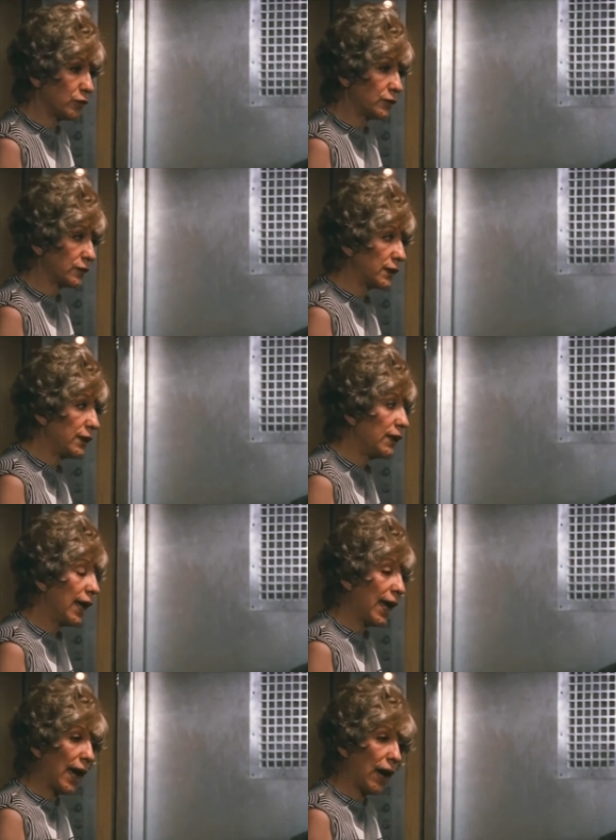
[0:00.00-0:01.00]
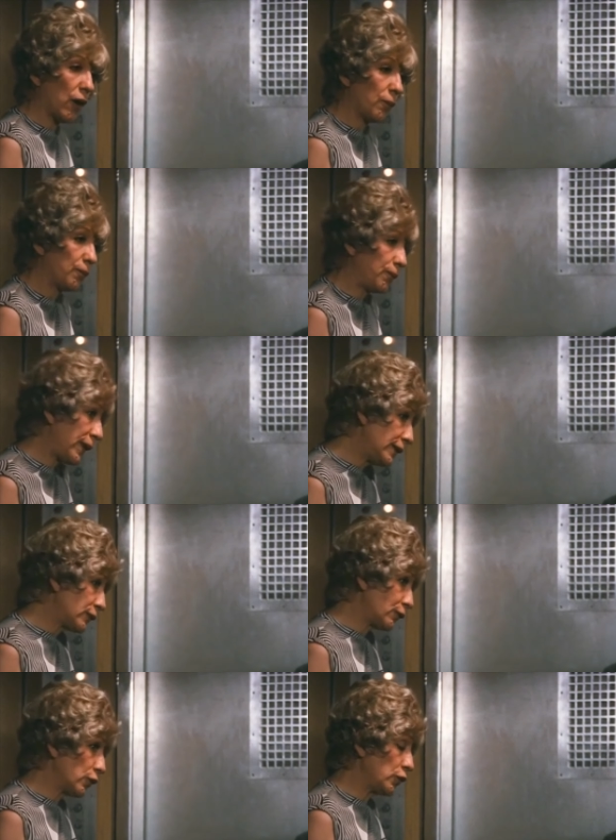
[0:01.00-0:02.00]
You see how
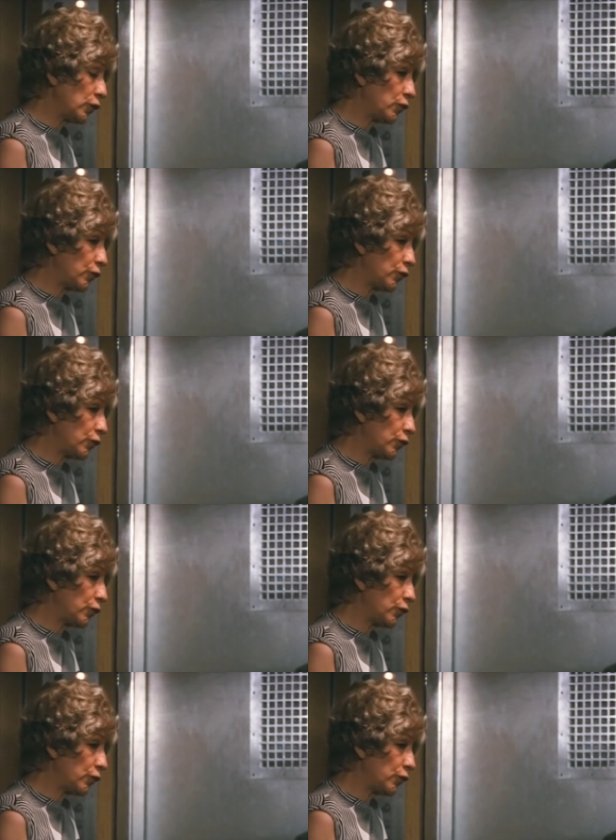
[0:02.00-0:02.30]
peaceful you